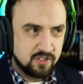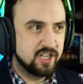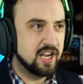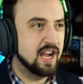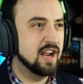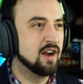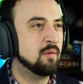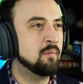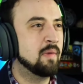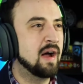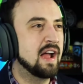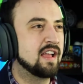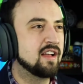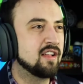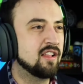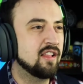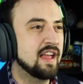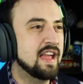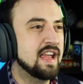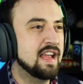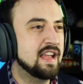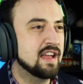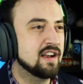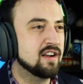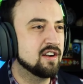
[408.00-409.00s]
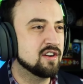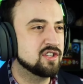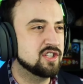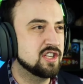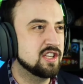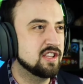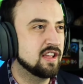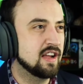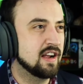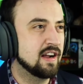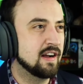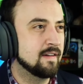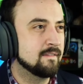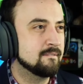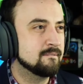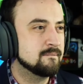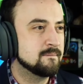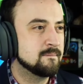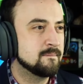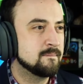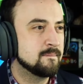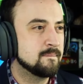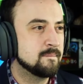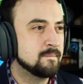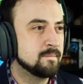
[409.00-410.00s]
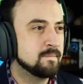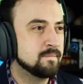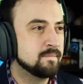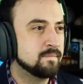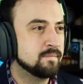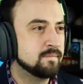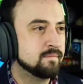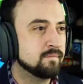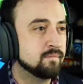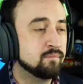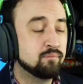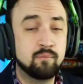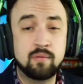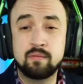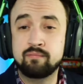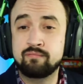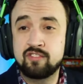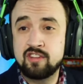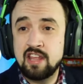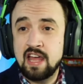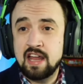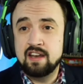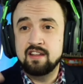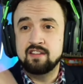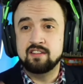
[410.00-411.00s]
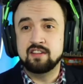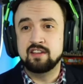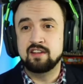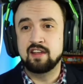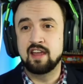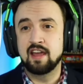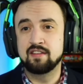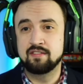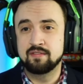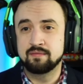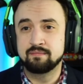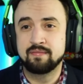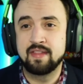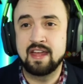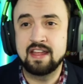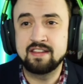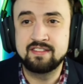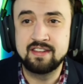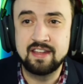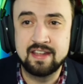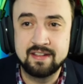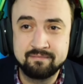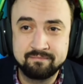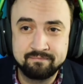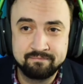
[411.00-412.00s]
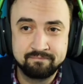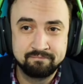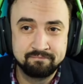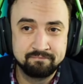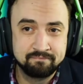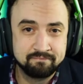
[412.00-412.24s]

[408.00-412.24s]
channel my Claic energy there. It's that easy, you guys. That's it.